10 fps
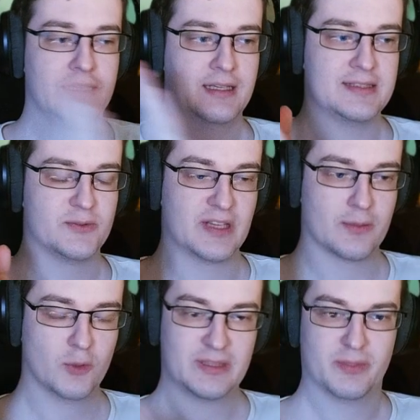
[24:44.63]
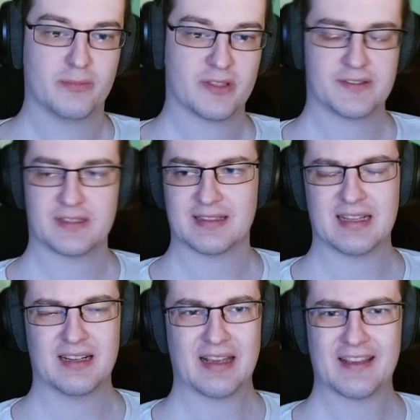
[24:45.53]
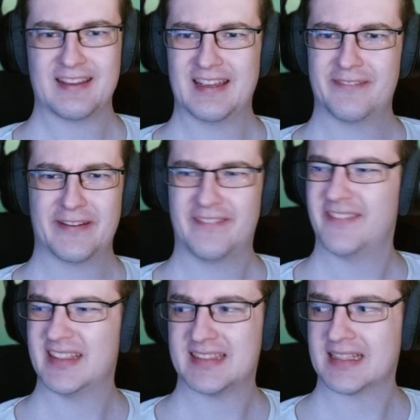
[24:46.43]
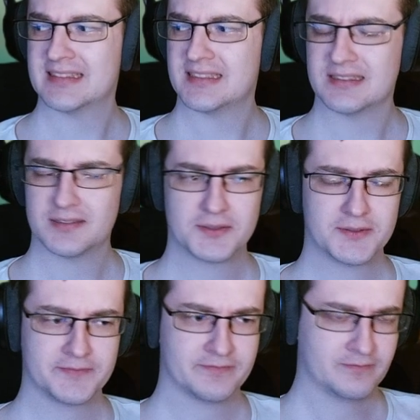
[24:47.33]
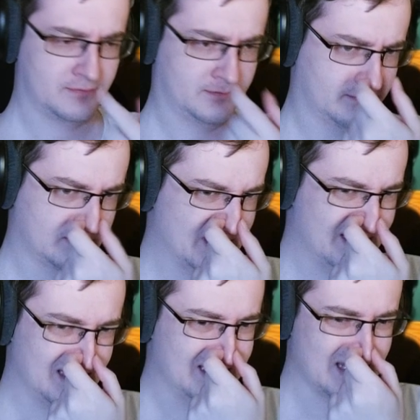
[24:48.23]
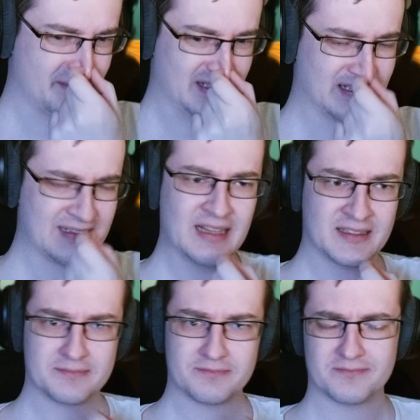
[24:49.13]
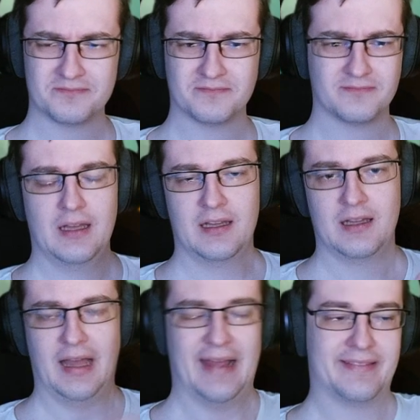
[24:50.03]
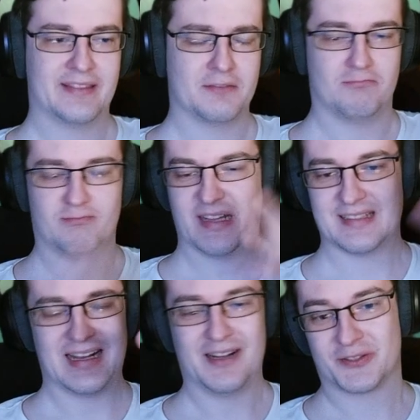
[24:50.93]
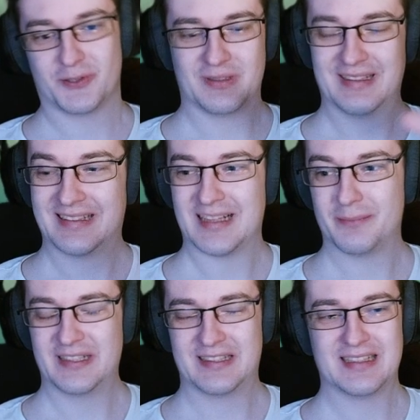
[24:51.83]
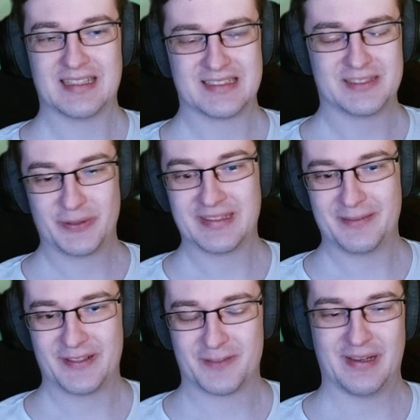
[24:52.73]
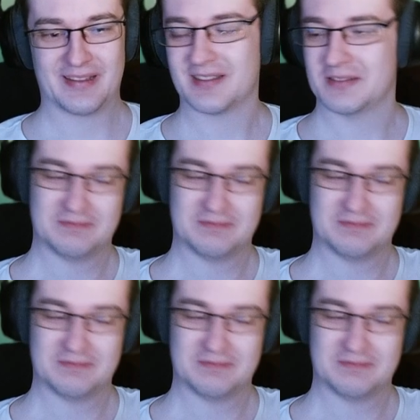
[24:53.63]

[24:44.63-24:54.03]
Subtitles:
is doing multiple bursts, they're like every 50 seconds. It's something like that. And there is also a little ability that is doing damage, but